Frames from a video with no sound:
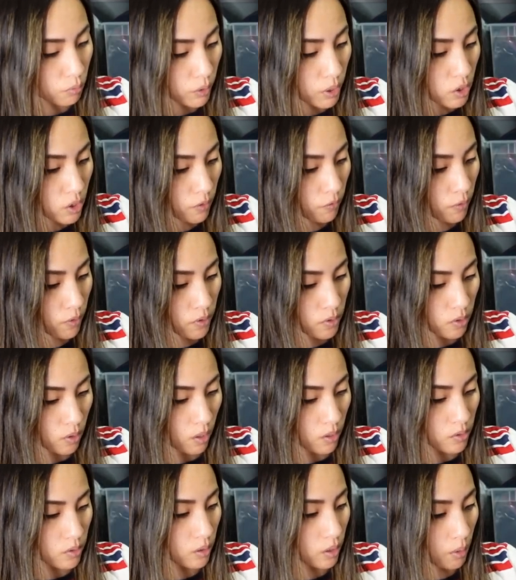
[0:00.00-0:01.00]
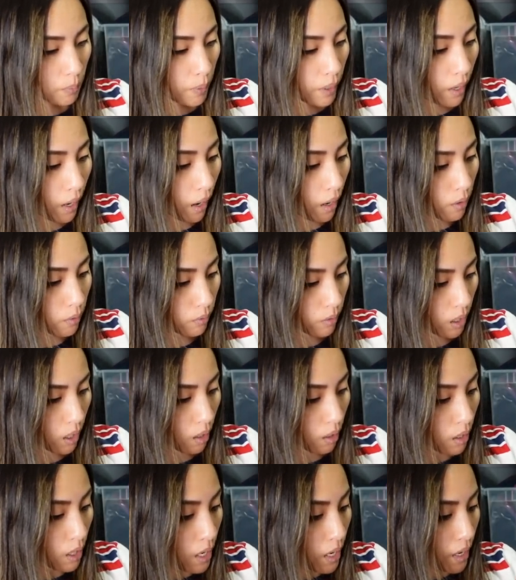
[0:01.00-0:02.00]
reaching for the stars a little bit. I don't
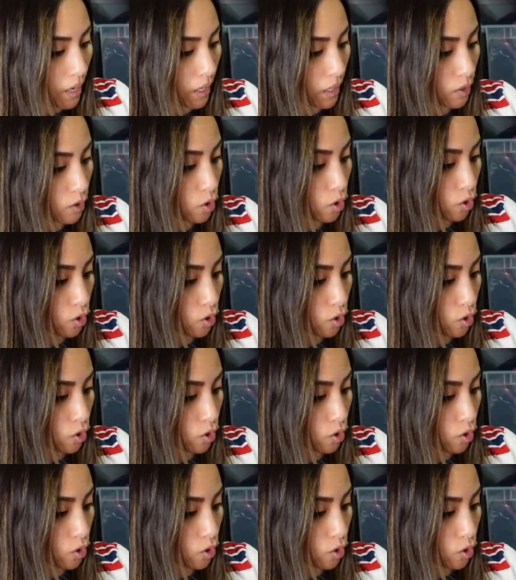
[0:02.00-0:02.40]
care. It's